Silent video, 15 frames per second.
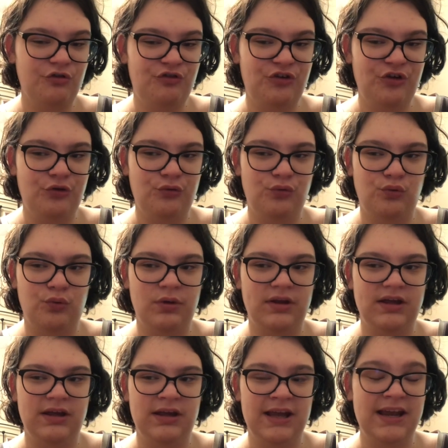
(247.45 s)
to
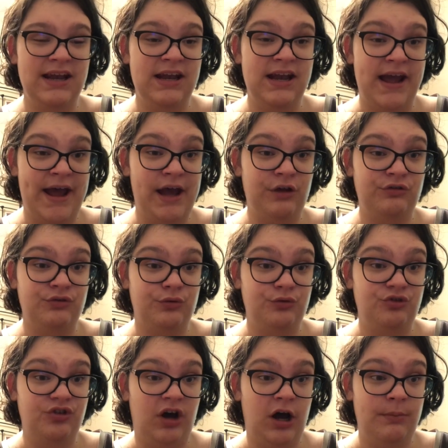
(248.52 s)
get an actual
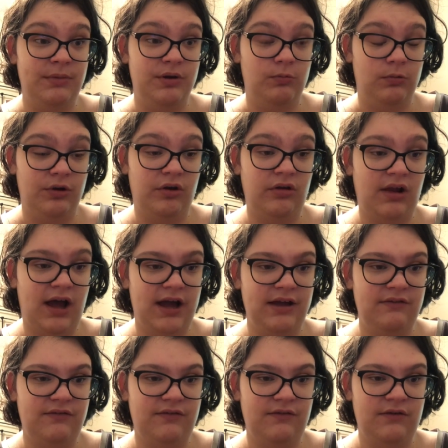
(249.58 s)
job in real
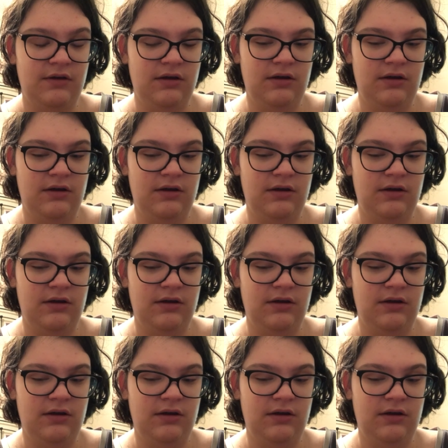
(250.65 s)
life.